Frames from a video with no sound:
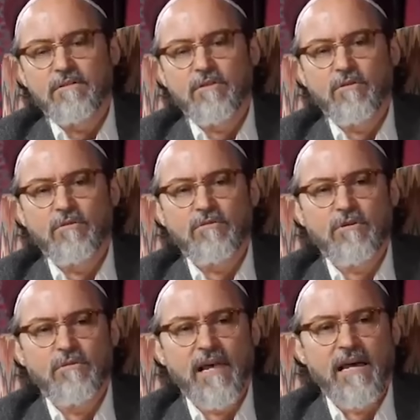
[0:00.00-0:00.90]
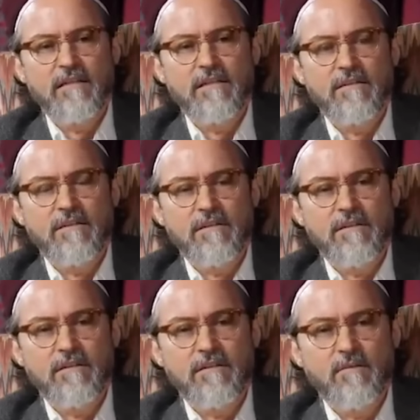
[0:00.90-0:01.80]
so that
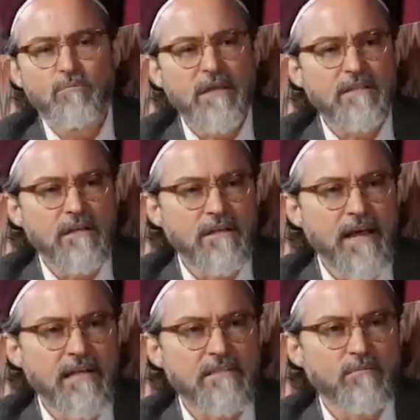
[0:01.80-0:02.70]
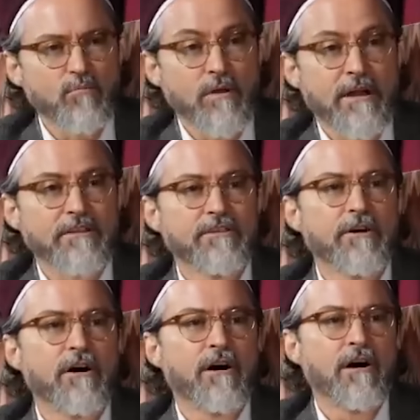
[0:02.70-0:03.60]
the madda lazim, wala
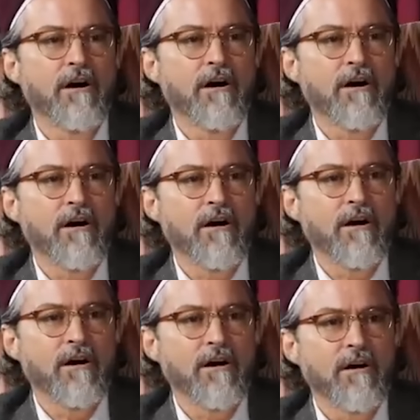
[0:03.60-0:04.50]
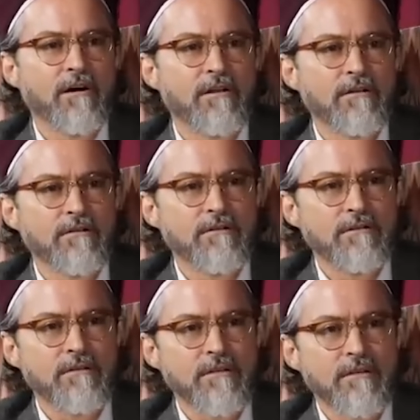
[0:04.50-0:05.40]

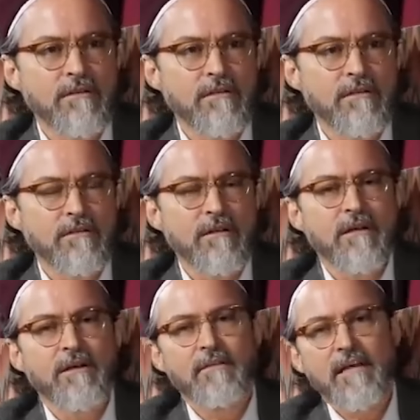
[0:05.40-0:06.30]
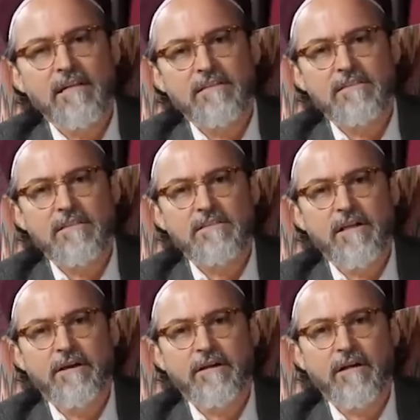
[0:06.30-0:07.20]
dhalin, that has six
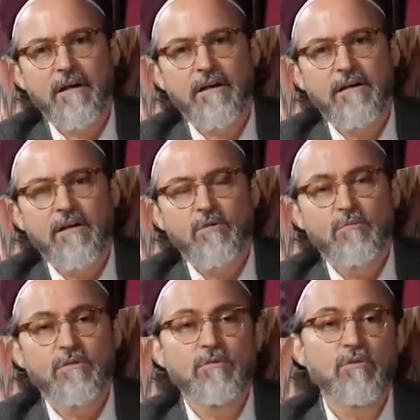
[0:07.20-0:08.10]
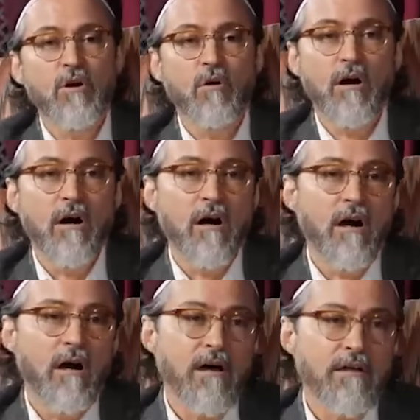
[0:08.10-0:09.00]
haraka. But if you go
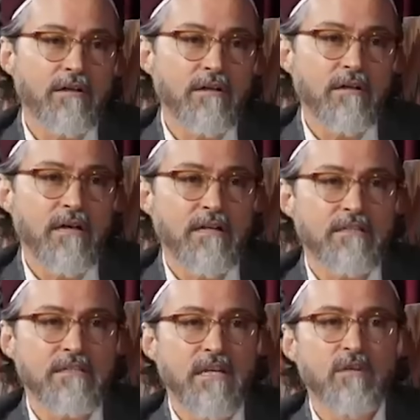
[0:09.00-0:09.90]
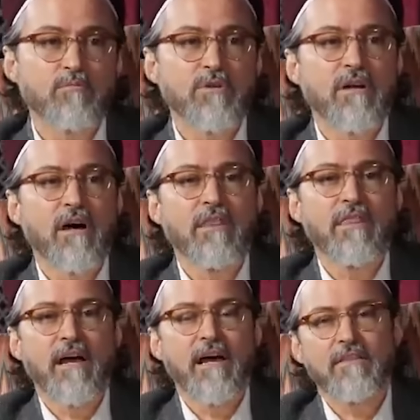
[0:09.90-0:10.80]
on and extend it
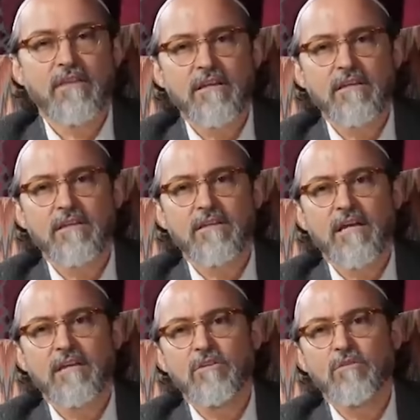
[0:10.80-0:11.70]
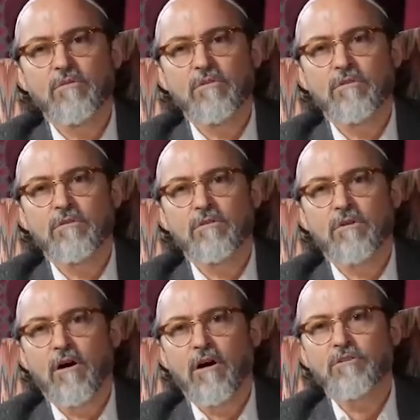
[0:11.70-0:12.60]
beyond that, then
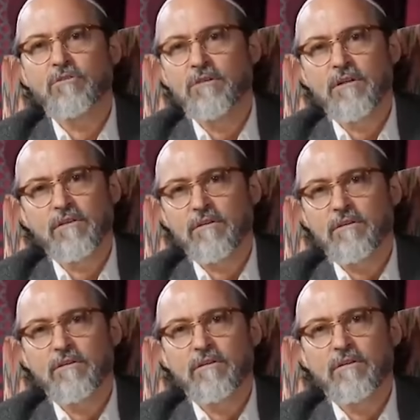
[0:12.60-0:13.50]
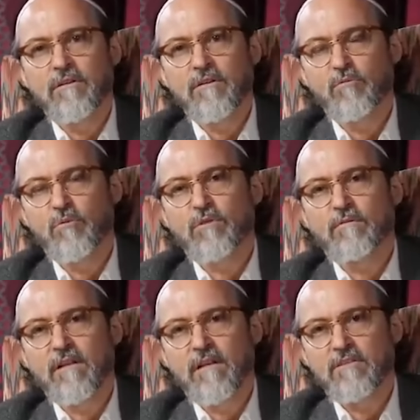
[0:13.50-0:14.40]
you're altering the book
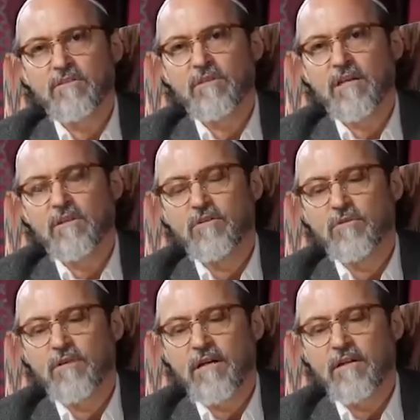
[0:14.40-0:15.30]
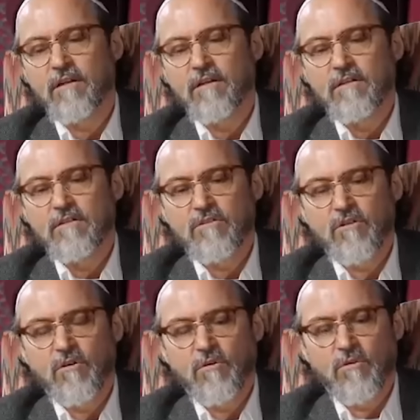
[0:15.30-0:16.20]
of Allah. So you can't do that.
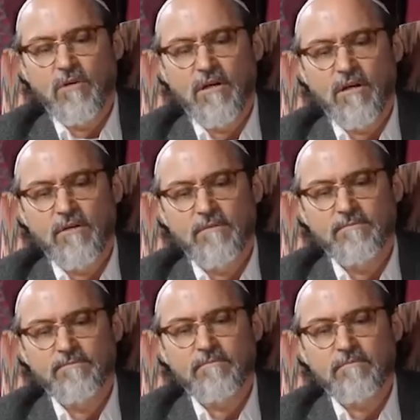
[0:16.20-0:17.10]
So